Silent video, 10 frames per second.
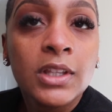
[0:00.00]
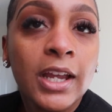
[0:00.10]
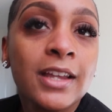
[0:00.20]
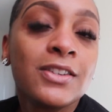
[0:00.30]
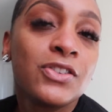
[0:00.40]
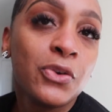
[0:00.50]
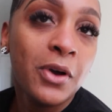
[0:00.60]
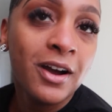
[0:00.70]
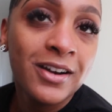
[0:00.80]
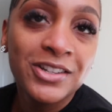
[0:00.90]
It's so
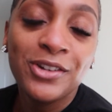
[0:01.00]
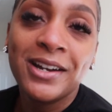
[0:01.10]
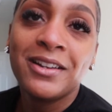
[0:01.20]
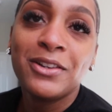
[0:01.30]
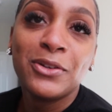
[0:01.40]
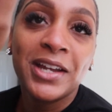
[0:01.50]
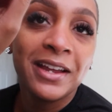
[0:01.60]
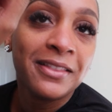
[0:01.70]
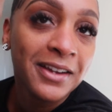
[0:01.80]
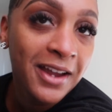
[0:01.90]
hard trying to look
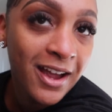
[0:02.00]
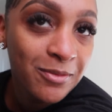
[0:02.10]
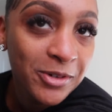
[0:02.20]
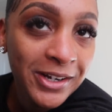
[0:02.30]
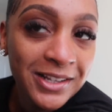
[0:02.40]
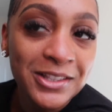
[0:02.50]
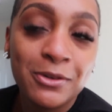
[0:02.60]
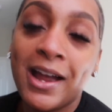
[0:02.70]
in the camera and do it.